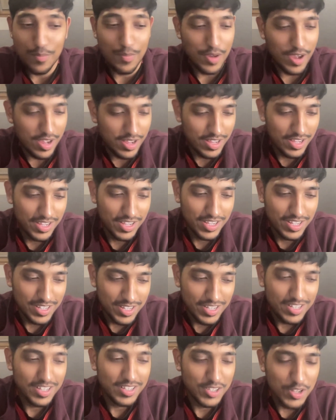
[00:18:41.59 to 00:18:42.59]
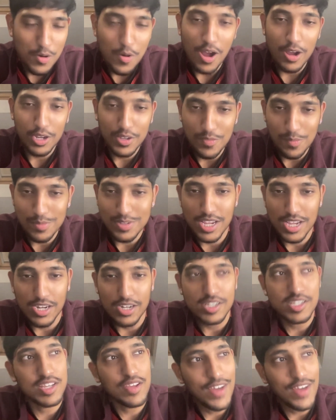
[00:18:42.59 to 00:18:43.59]
But you know what? I'll give him a 10
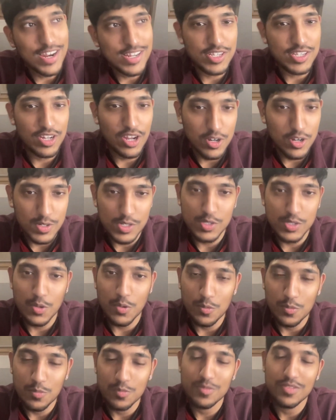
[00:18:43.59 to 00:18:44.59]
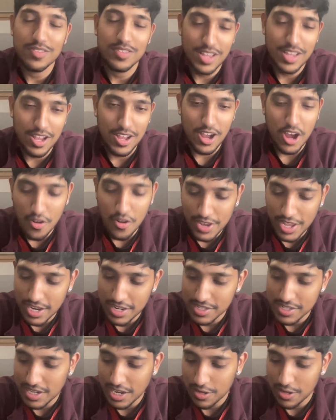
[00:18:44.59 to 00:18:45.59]
because I give Alisson 100. So Harvey
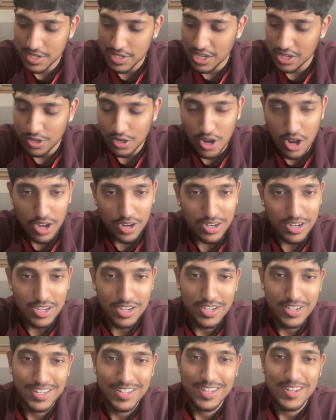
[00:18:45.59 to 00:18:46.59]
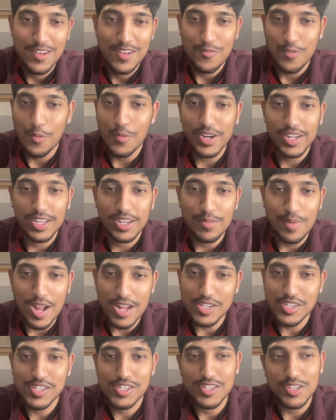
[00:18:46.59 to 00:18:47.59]
Elliott, 10 out of 10. You can't, for winning a
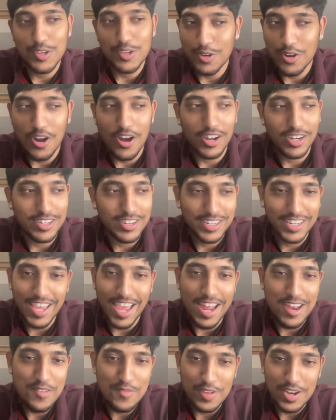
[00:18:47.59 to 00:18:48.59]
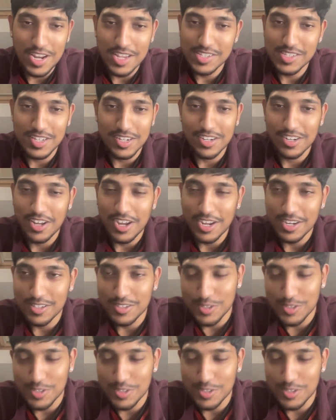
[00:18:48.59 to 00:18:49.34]
match, you can't get anything less than a 9.